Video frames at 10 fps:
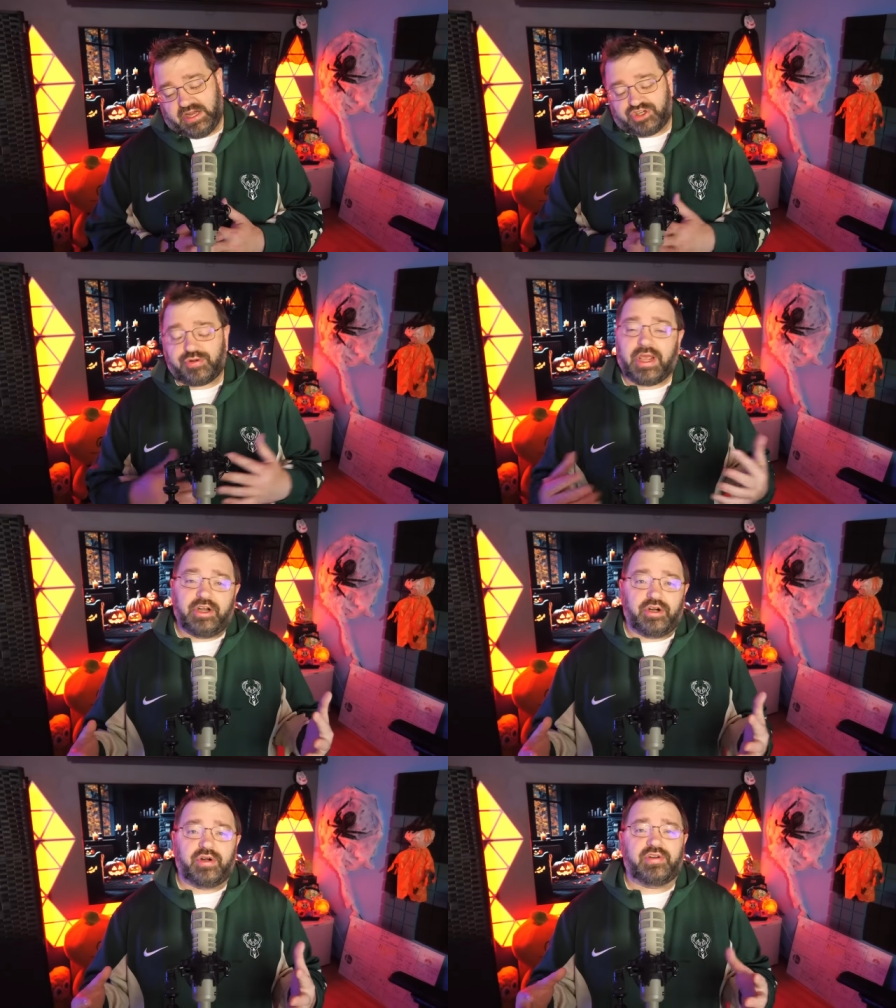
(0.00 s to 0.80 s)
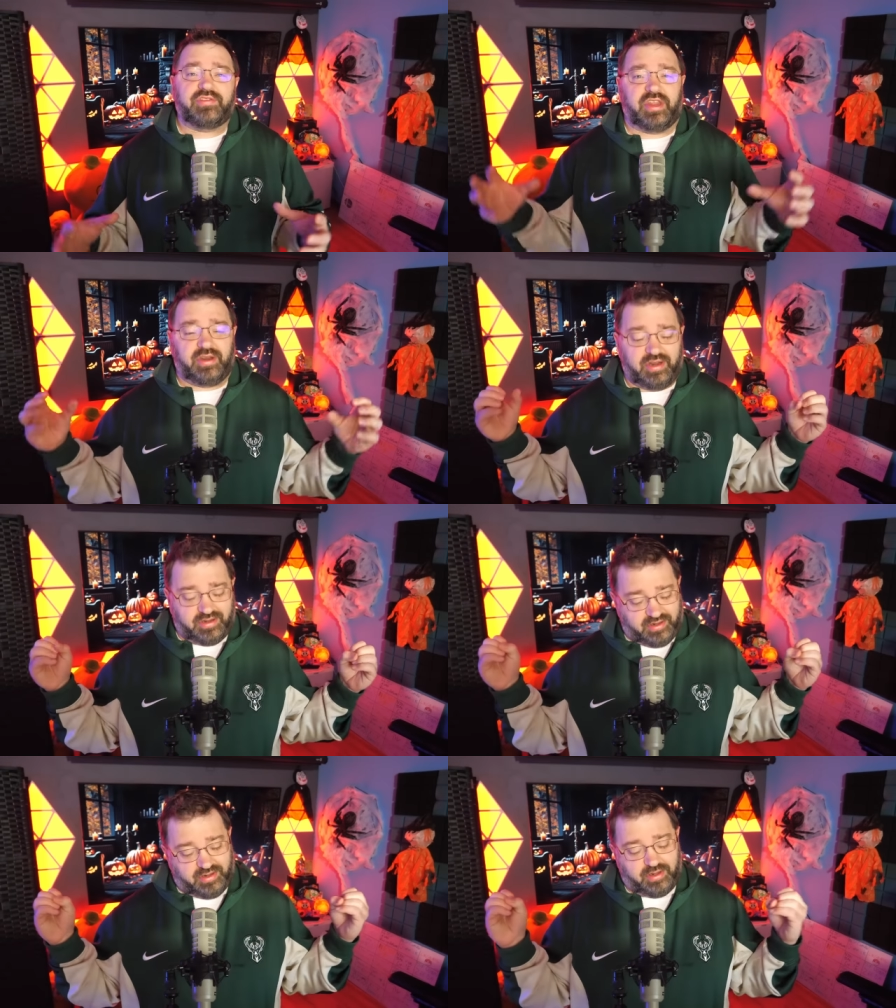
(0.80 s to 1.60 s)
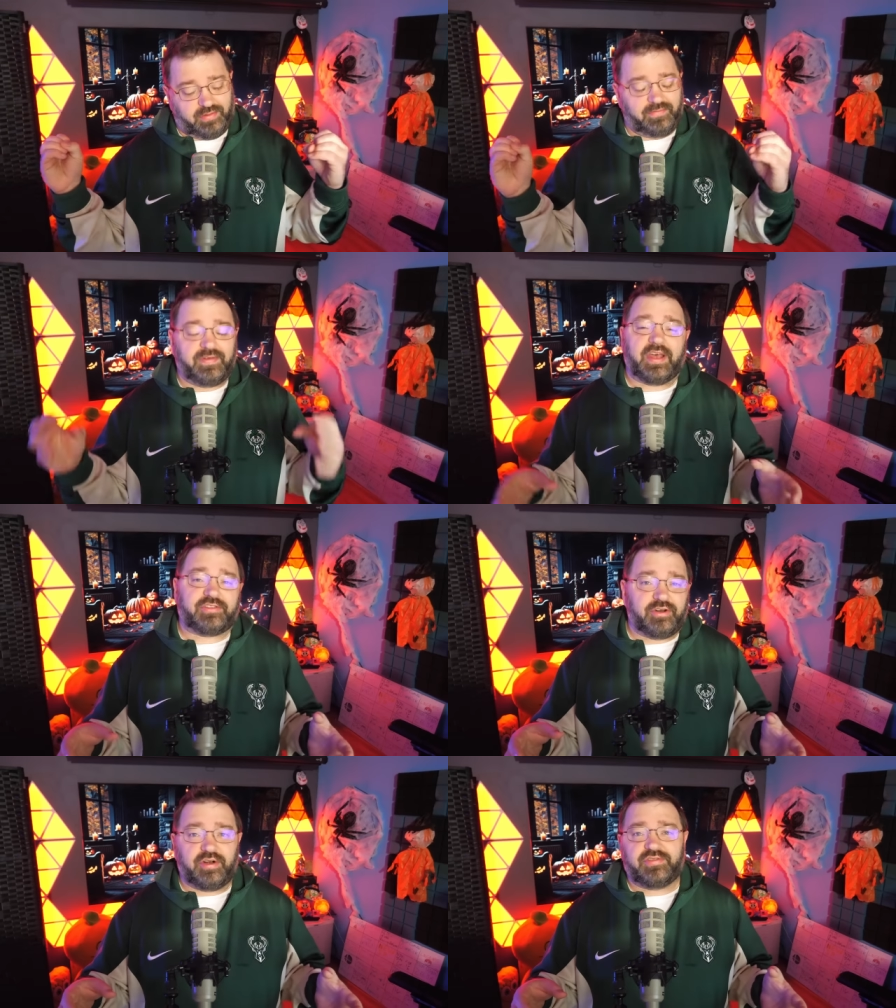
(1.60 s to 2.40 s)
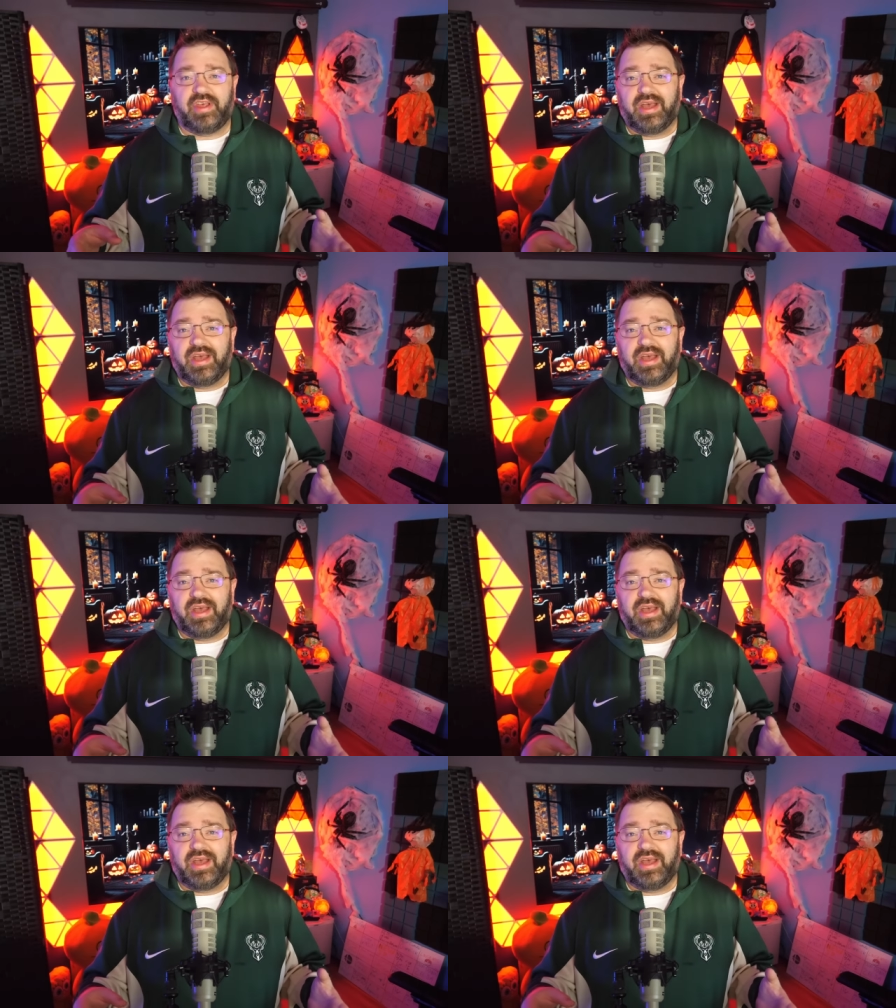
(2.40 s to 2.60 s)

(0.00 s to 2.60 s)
traders and investors,